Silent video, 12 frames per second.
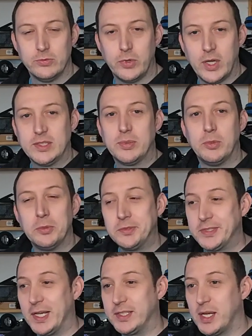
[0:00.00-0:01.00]
Right, so we're all
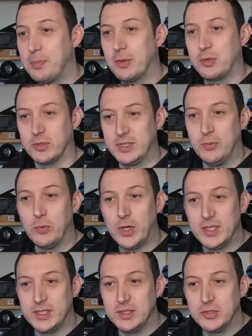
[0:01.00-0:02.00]
set up. I've got it
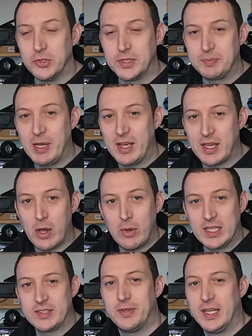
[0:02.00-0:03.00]
wired into a spare
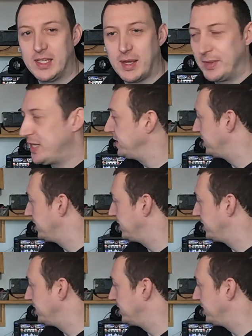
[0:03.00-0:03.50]
coax feed coming